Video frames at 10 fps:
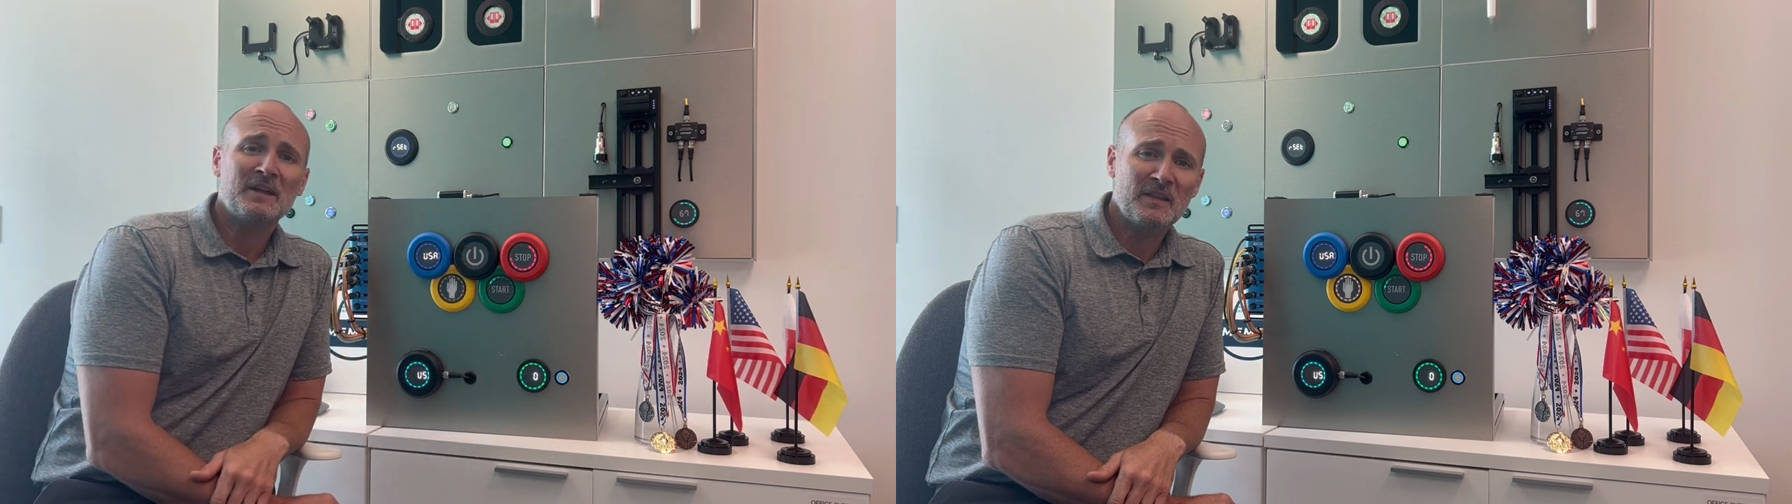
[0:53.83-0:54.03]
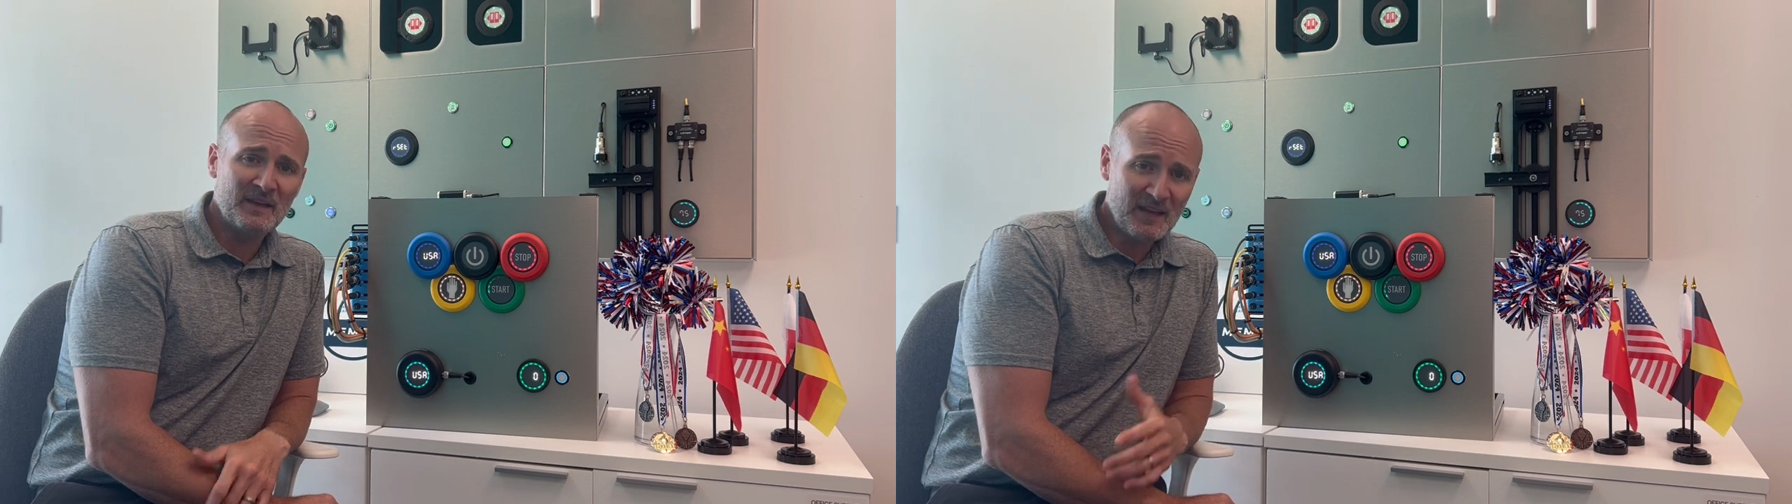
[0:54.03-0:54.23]

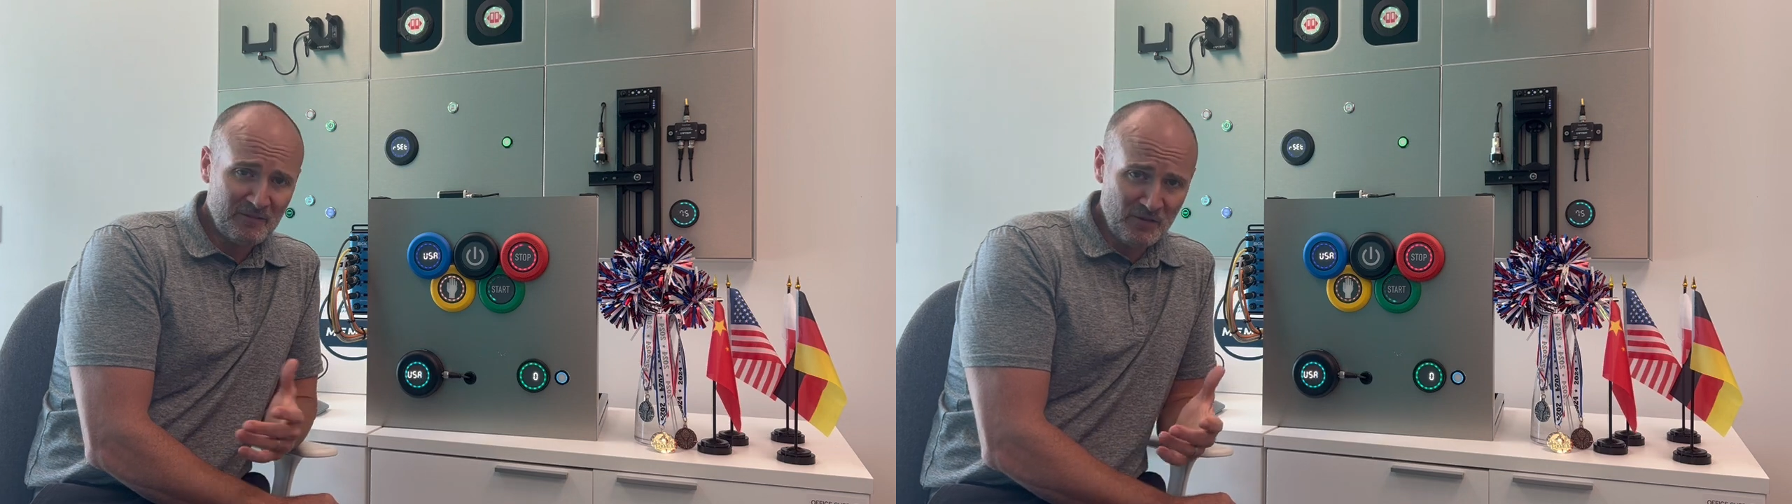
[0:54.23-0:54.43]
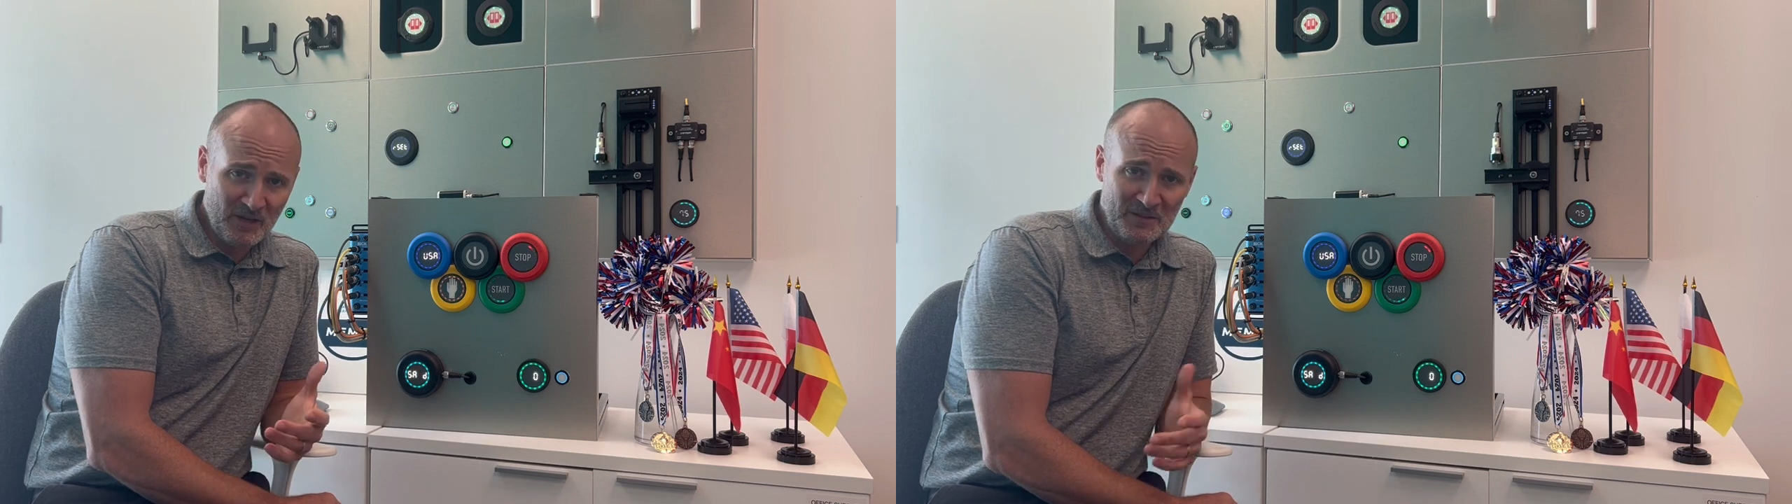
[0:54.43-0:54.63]
They have
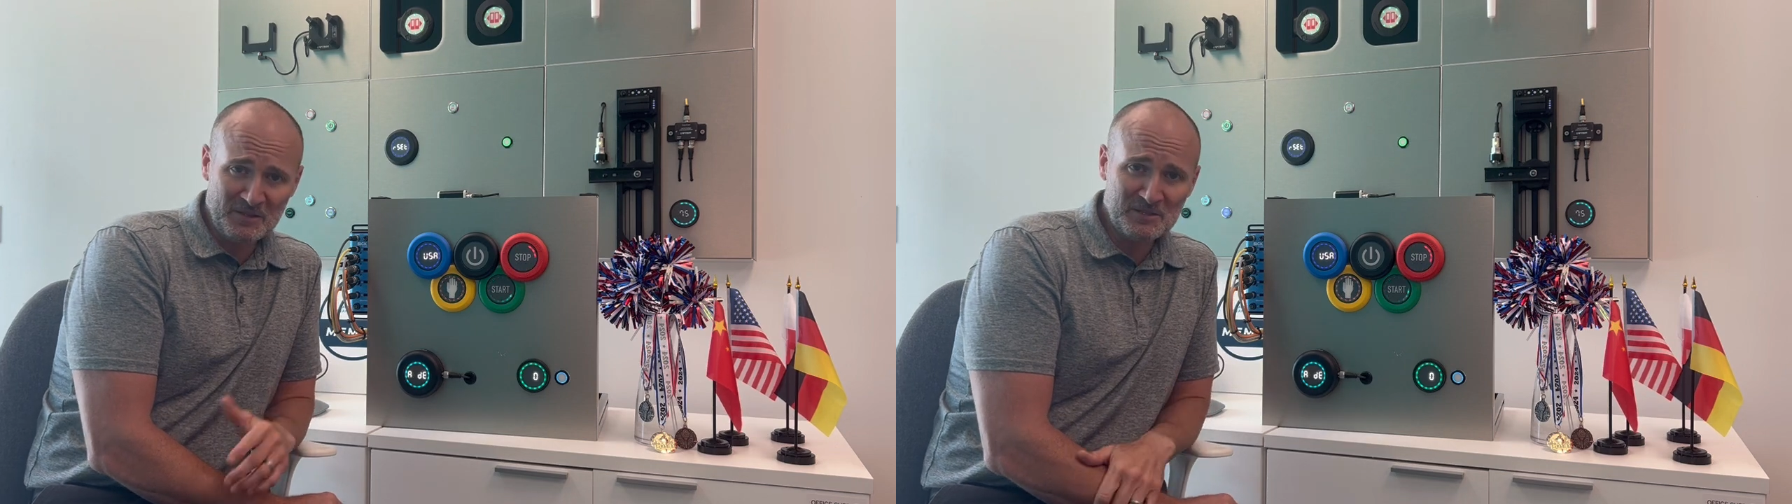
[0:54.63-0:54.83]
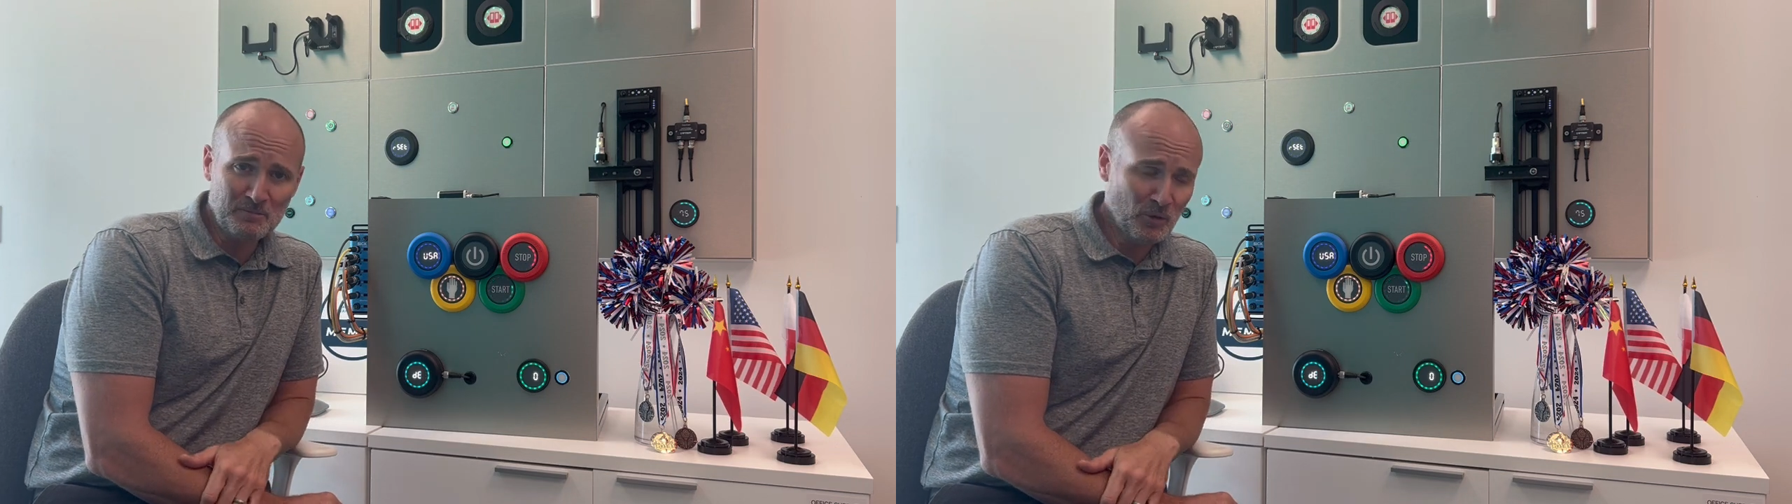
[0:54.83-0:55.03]
none at
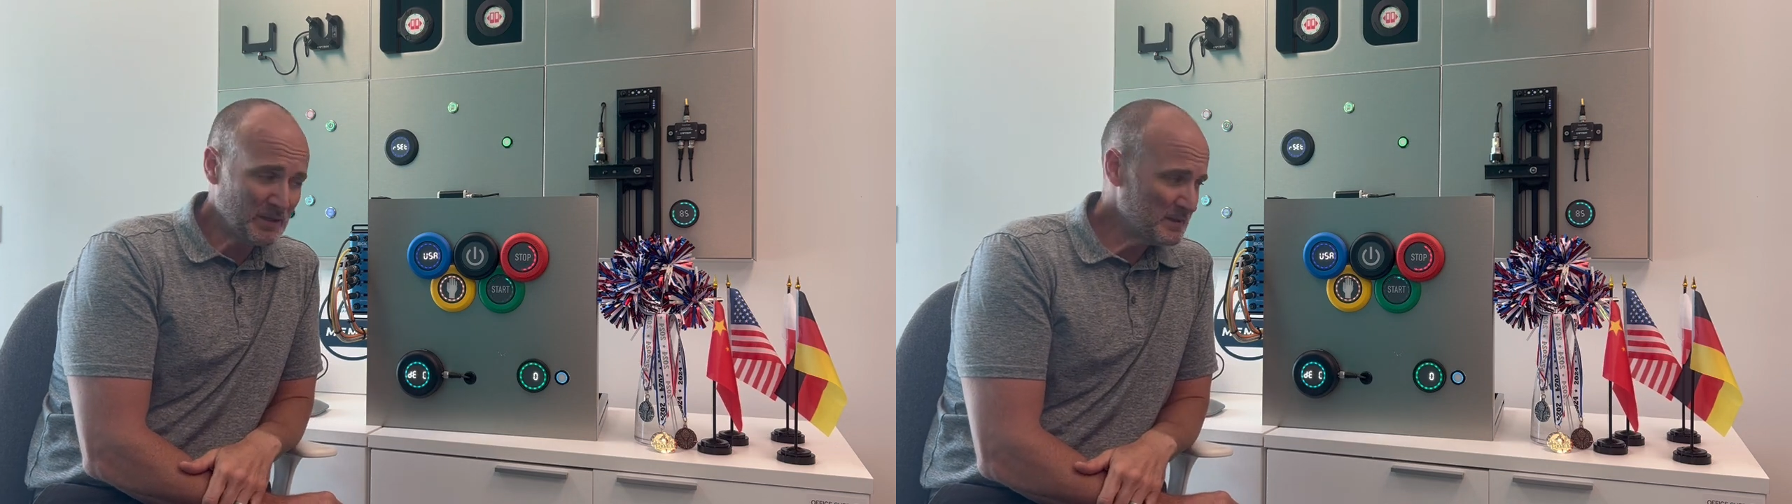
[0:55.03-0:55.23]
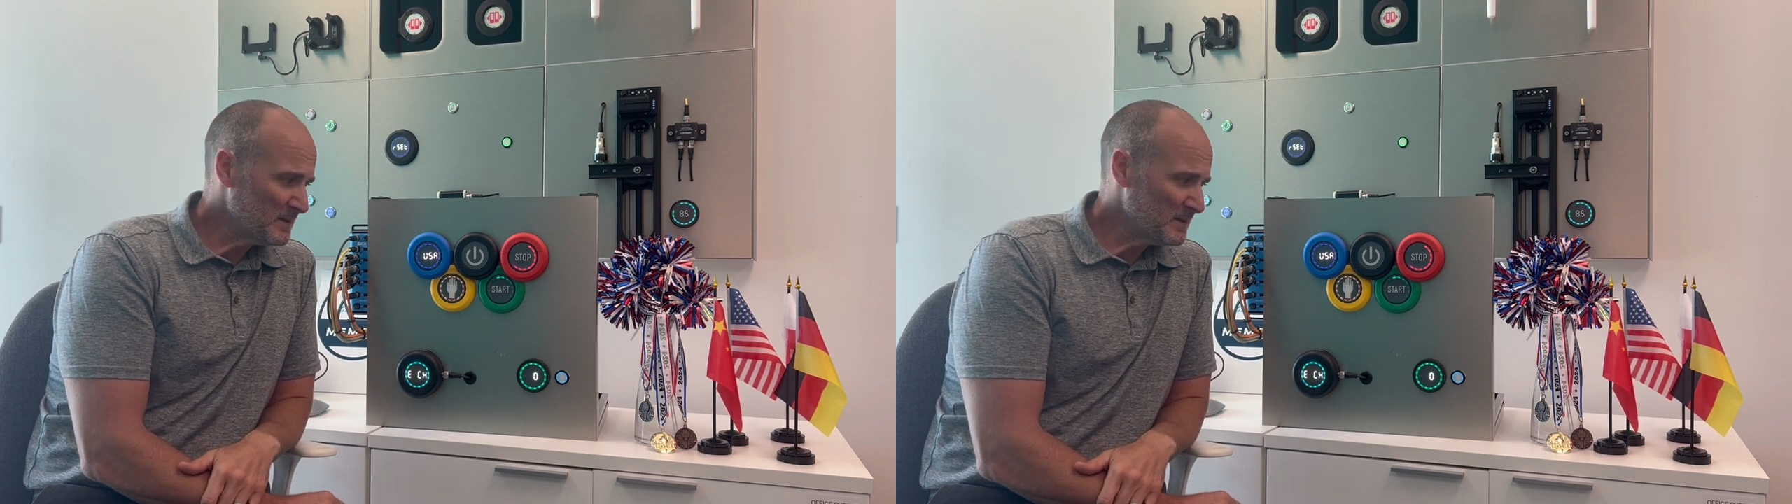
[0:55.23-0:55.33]
this point.